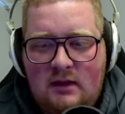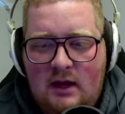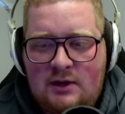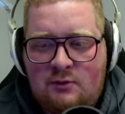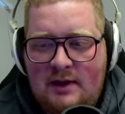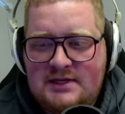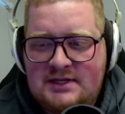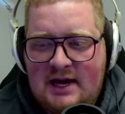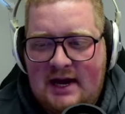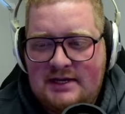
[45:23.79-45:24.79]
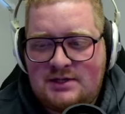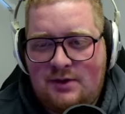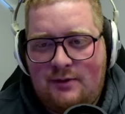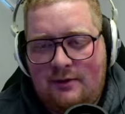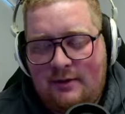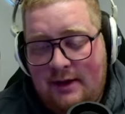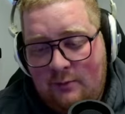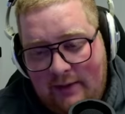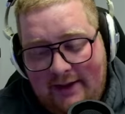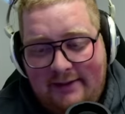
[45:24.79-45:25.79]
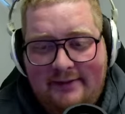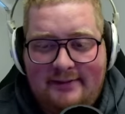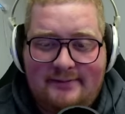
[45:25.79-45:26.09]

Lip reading: a crazy high scoring run? Well,